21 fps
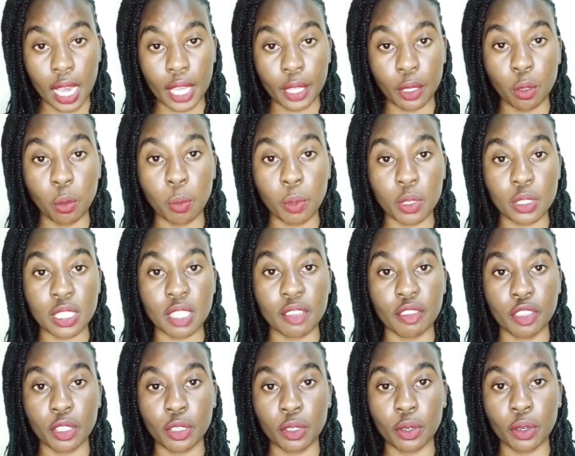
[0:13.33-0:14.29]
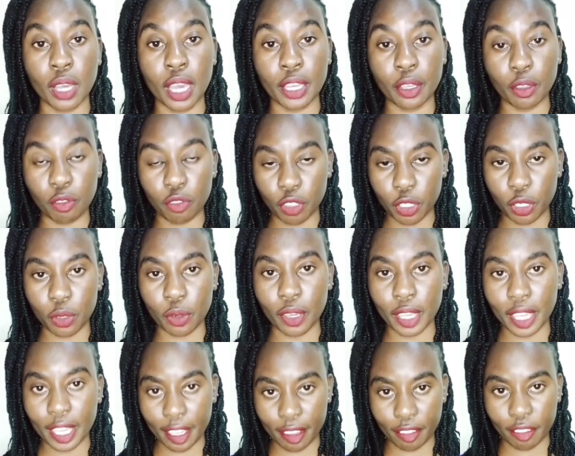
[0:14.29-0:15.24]
I do post a new video
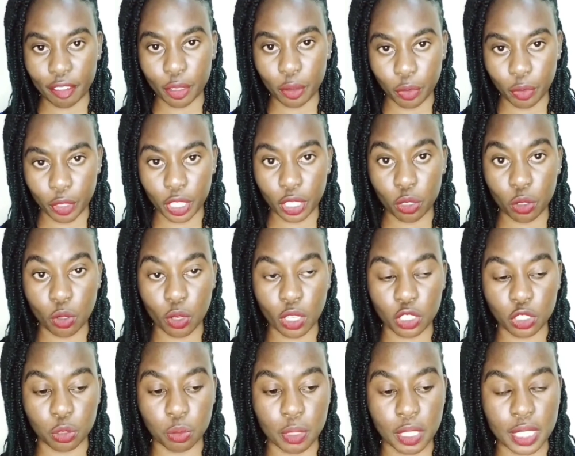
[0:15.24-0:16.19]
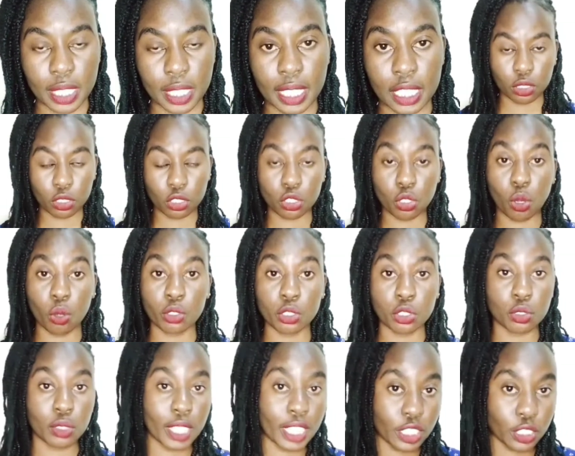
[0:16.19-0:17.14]
every week. You don't want to miss that. So on
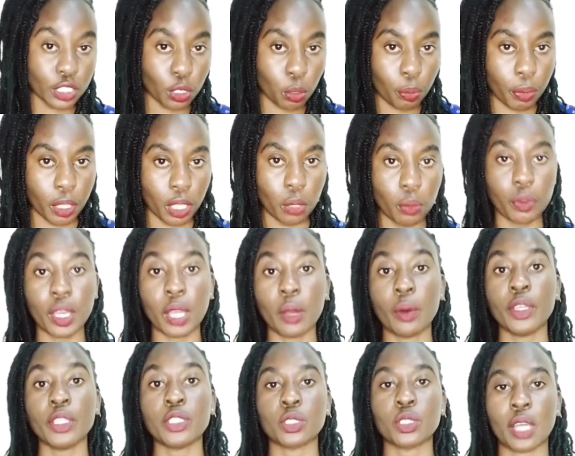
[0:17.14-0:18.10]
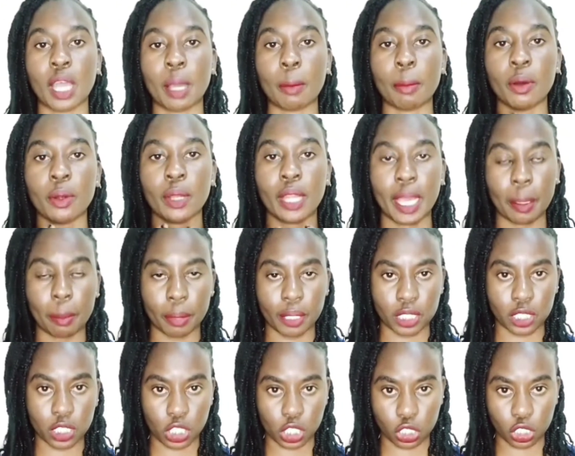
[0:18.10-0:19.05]
today's topic, we are going to talk about
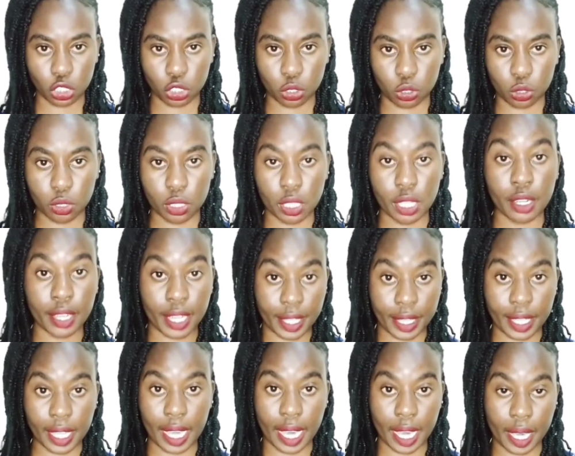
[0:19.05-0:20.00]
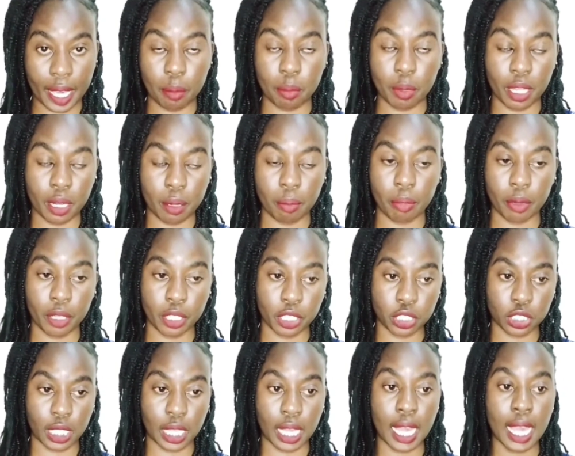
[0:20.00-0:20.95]
hypertension, rather high blood
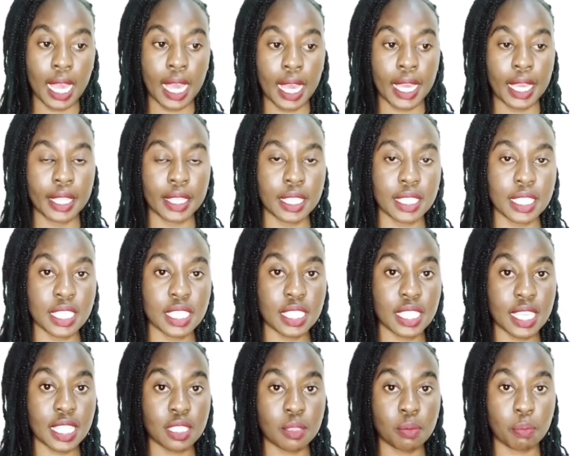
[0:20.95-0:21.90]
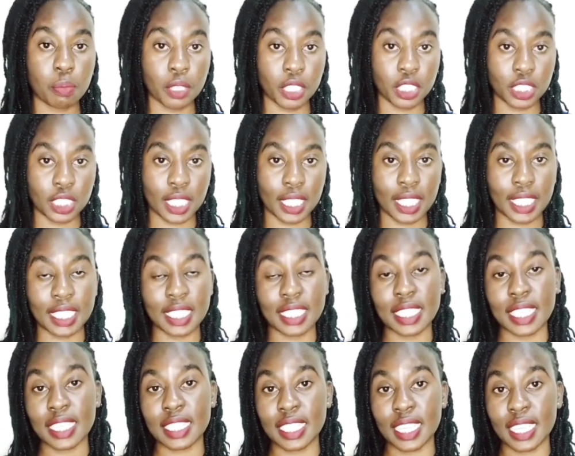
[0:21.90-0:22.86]
pressure. And this is just pressure that
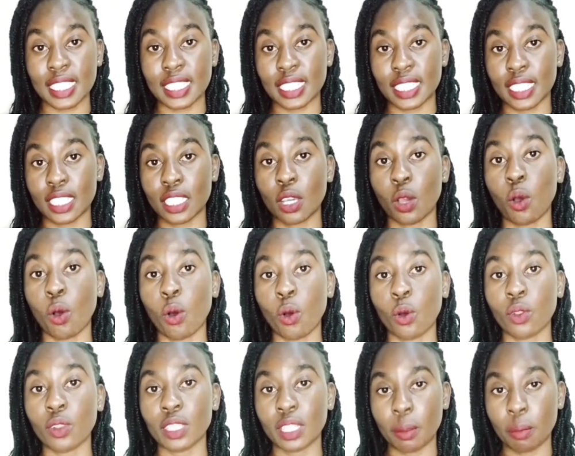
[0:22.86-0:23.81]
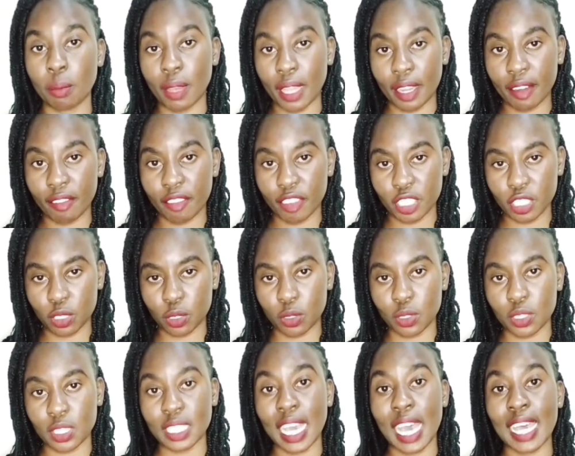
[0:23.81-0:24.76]
is exerted on the blood
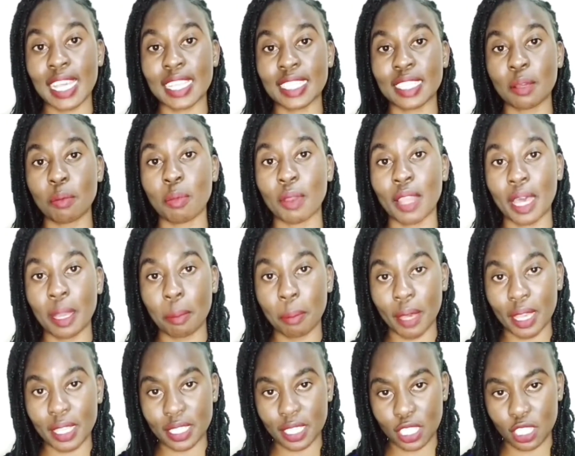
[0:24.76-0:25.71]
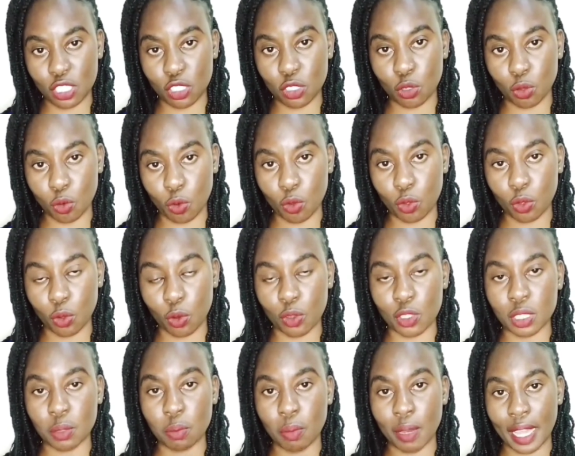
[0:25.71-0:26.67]
vessels as the blood passes through
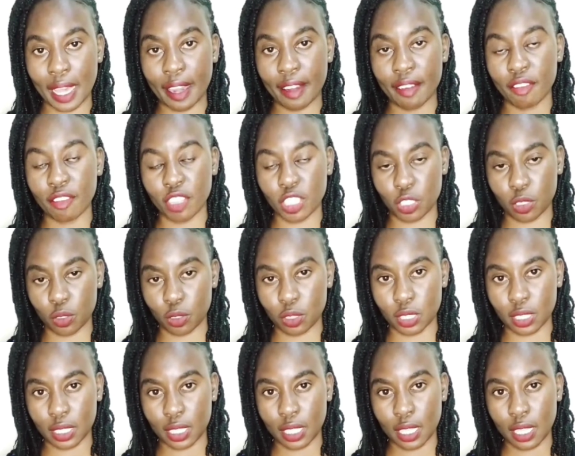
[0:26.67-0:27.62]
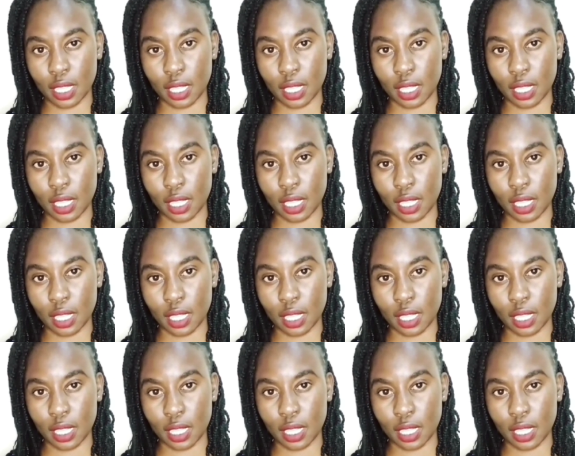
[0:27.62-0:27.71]
those blood vessels.